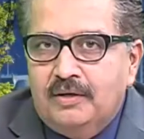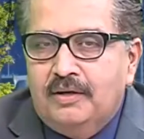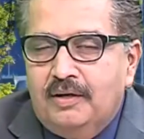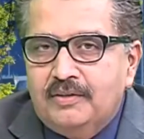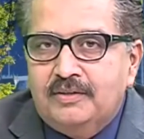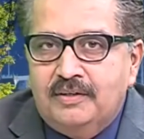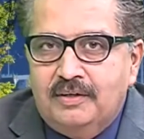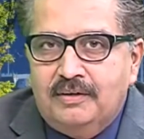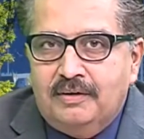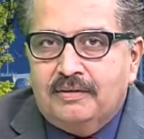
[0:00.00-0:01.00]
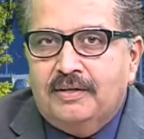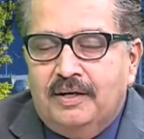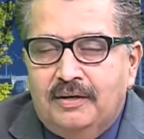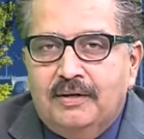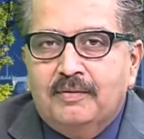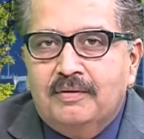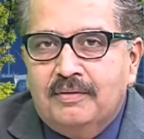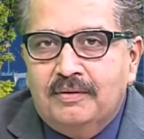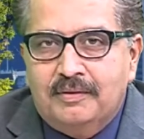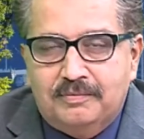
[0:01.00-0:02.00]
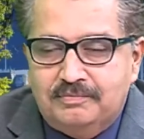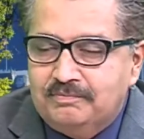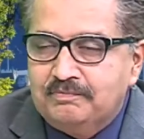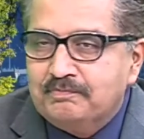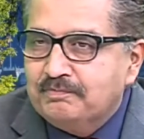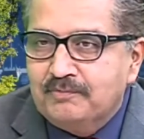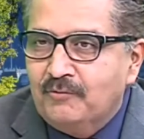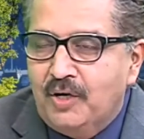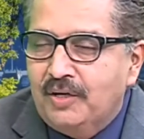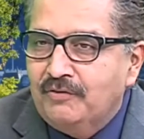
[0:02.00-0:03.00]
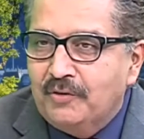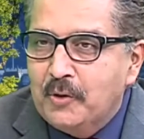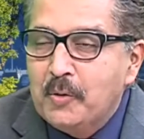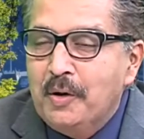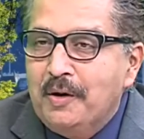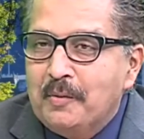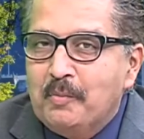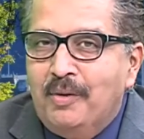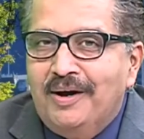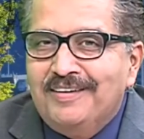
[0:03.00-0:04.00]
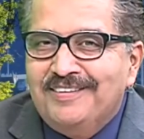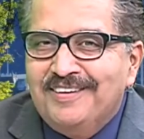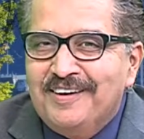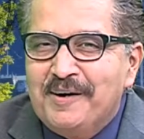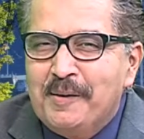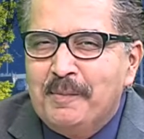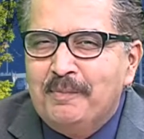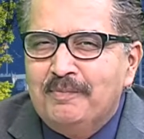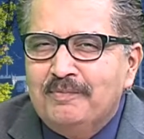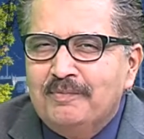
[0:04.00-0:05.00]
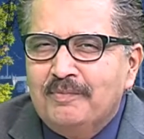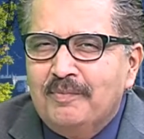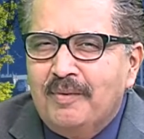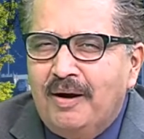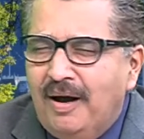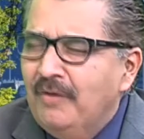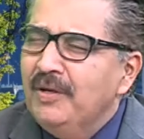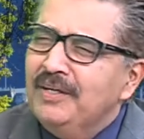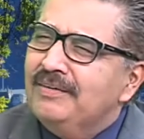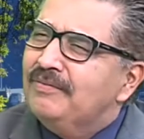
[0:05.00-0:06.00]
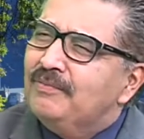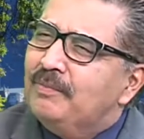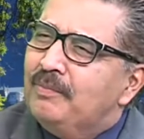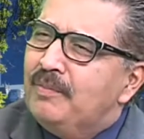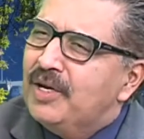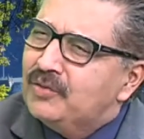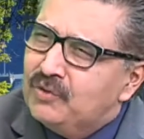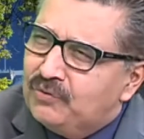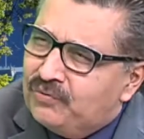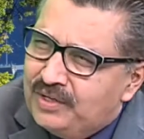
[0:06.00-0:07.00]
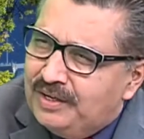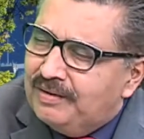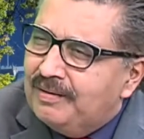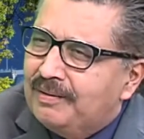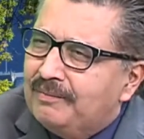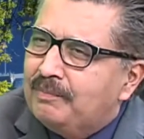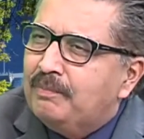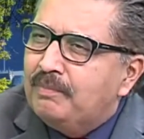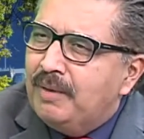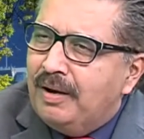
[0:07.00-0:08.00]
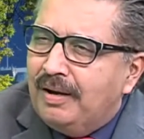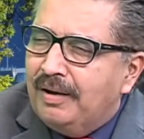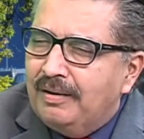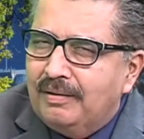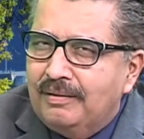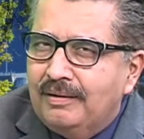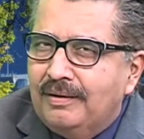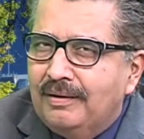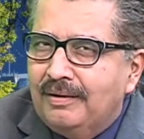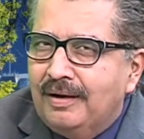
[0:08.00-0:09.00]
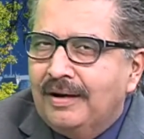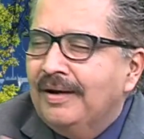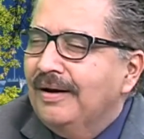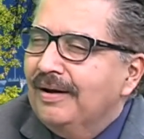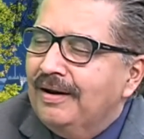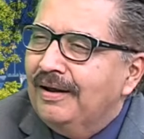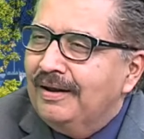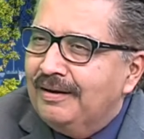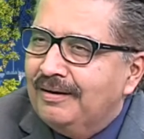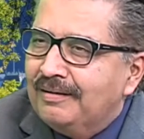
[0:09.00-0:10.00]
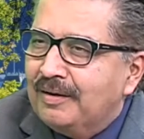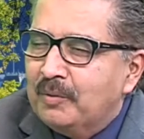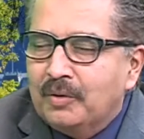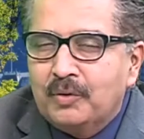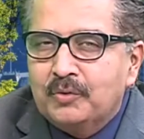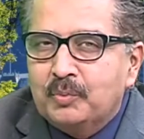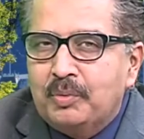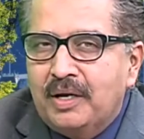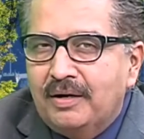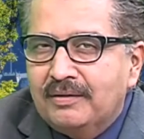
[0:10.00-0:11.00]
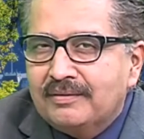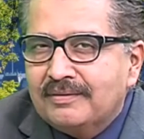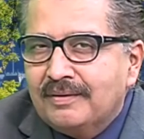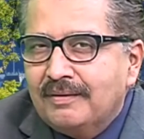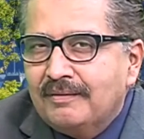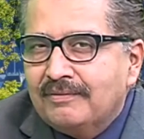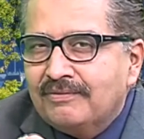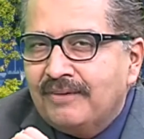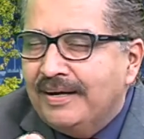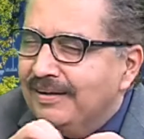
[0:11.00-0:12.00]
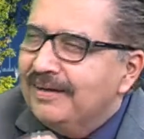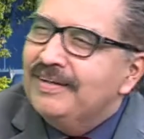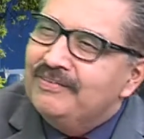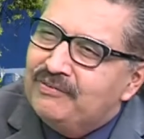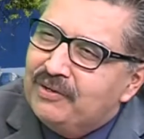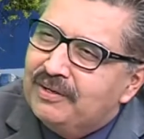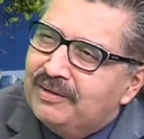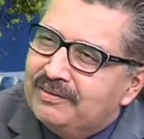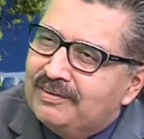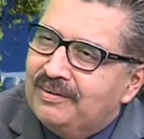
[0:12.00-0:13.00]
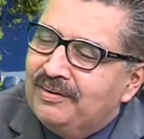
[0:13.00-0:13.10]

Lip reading: and I see a career waiting for you. But how it makes you feel? Again and again, I come across parents finding it difficult